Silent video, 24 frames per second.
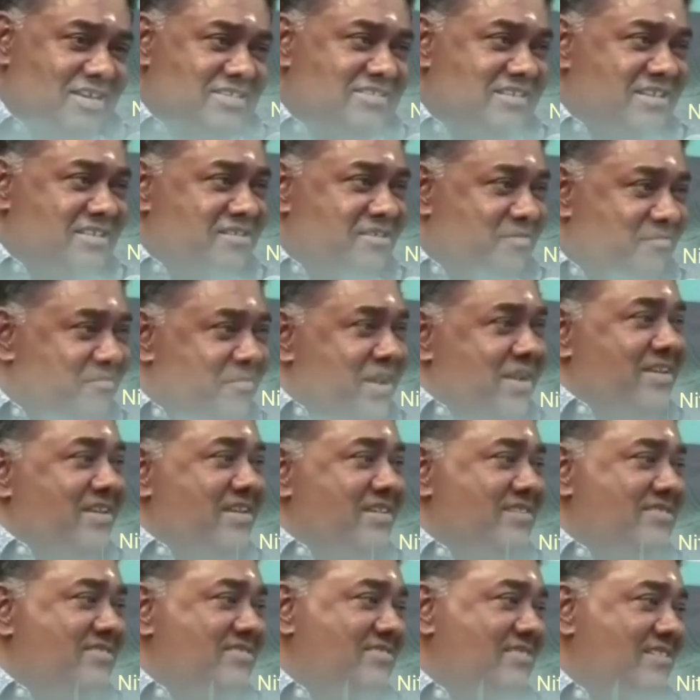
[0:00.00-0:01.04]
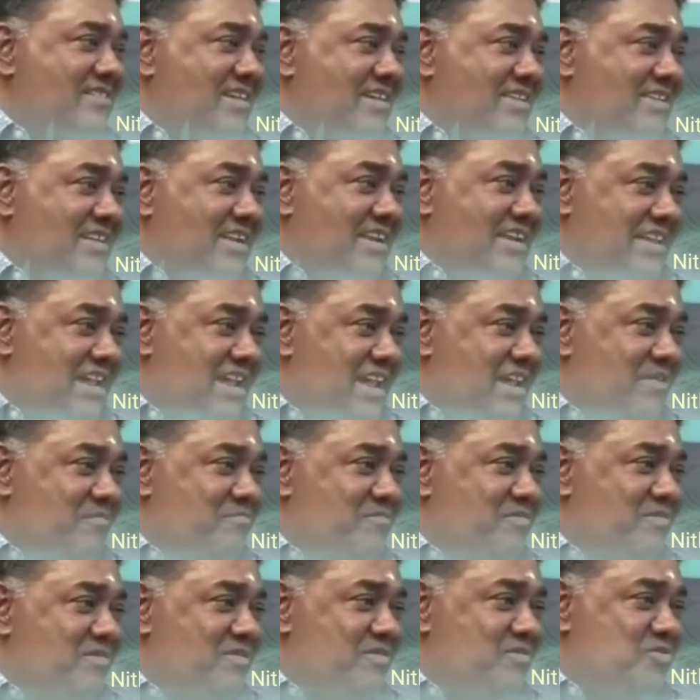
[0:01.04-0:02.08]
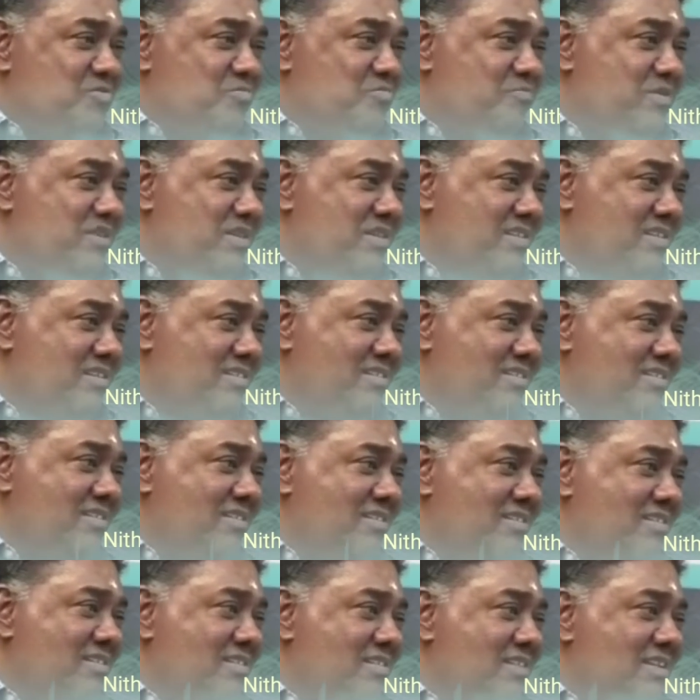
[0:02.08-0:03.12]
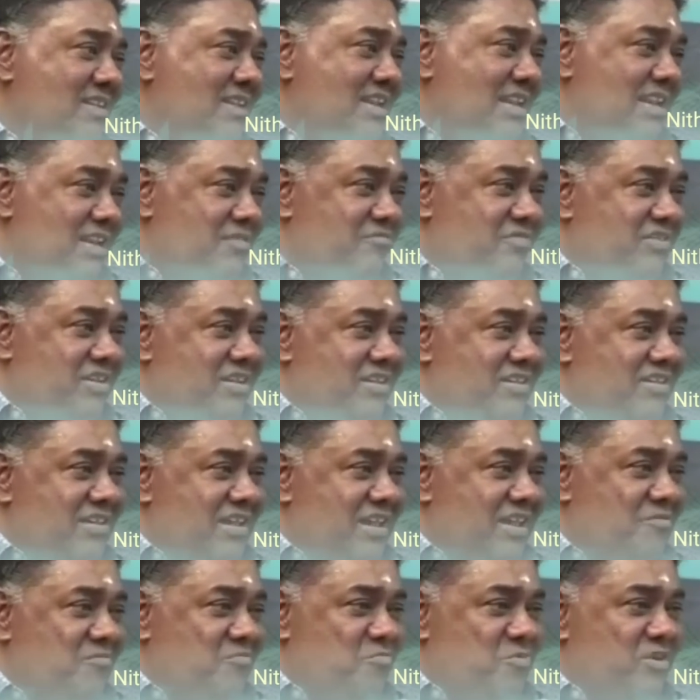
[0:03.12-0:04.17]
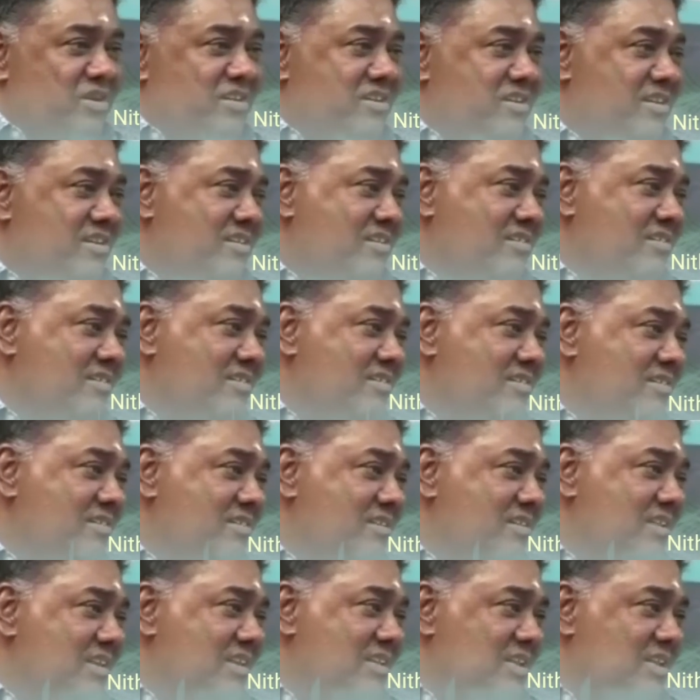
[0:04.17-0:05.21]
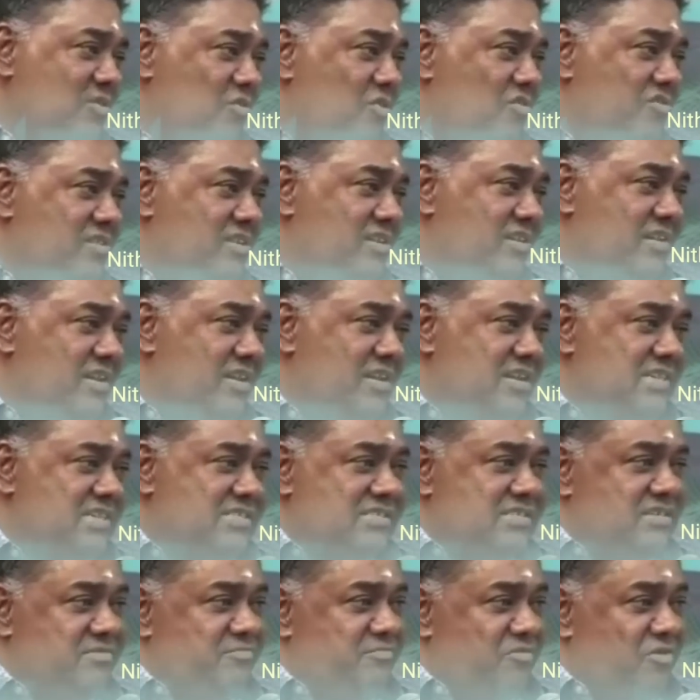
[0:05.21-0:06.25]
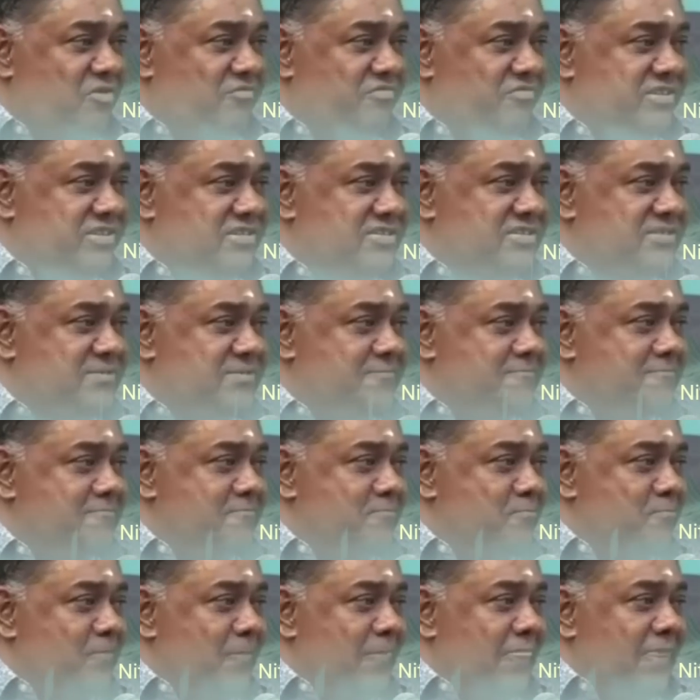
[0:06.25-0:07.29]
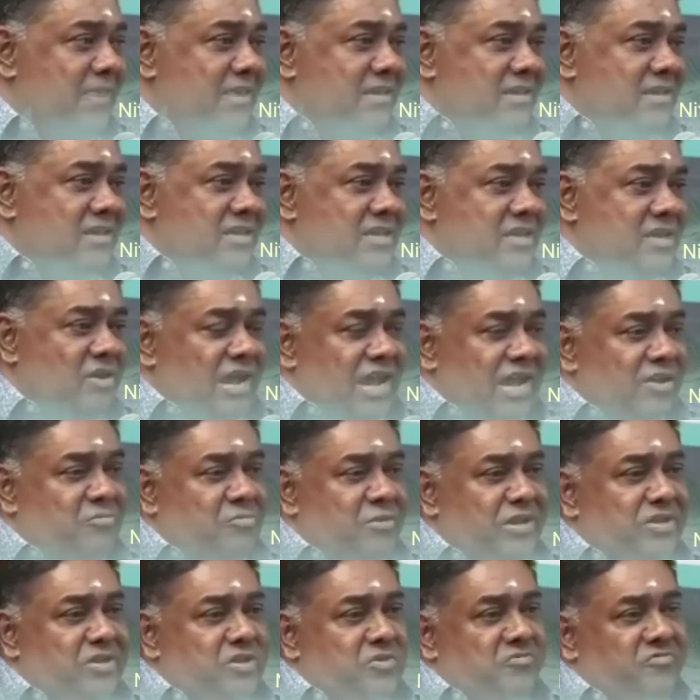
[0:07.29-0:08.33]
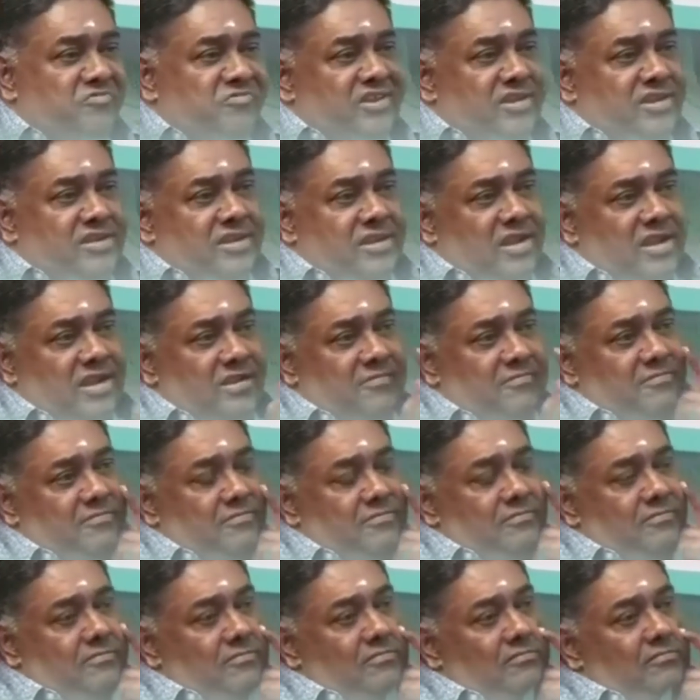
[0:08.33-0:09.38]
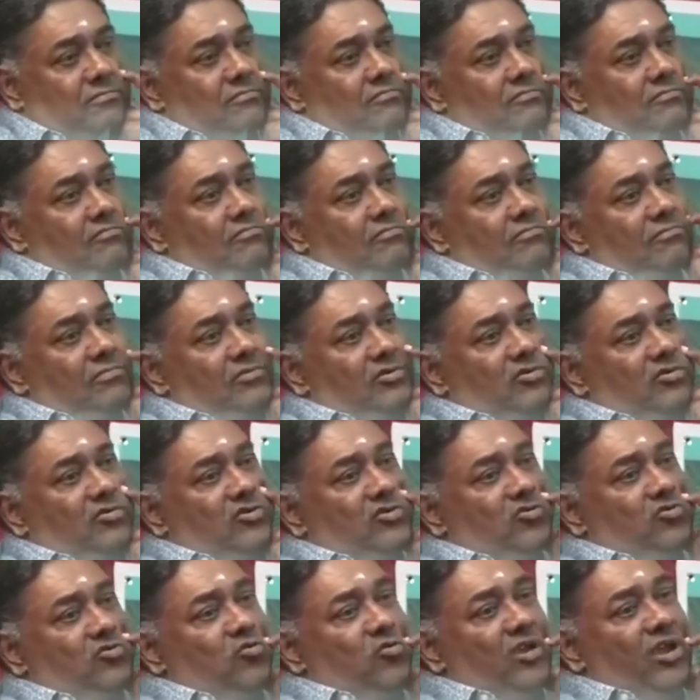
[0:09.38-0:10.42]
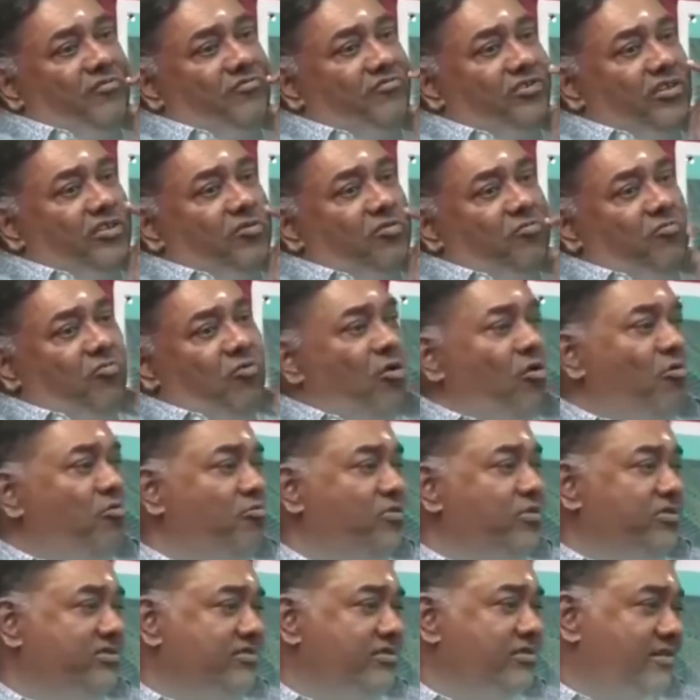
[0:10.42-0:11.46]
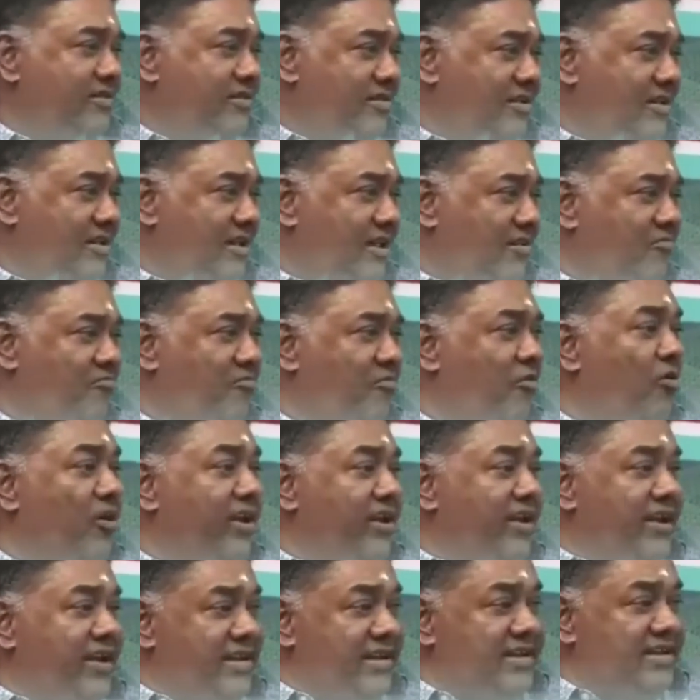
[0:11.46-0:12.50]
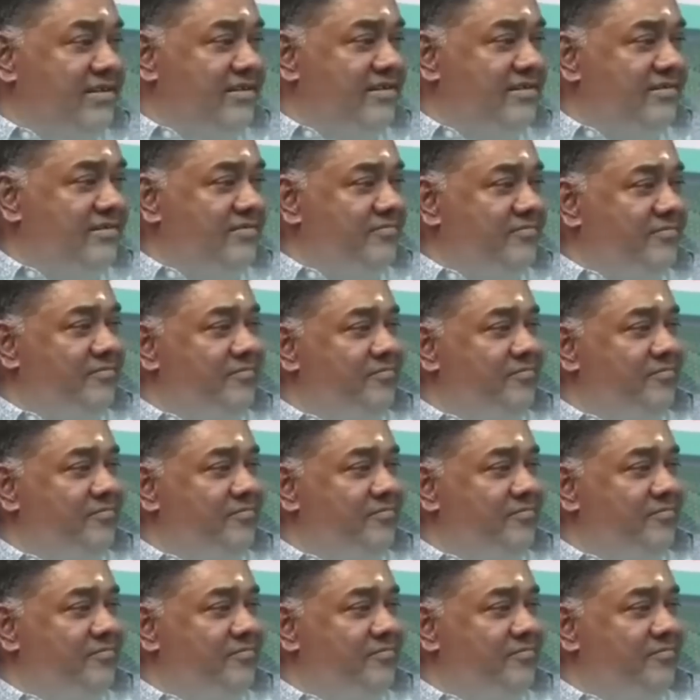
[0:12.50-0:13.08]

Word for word: it's a tremendous, I think, time to be living and working in the northern and eastern province. Now, I went to Vietnam soon after the war was war had ended,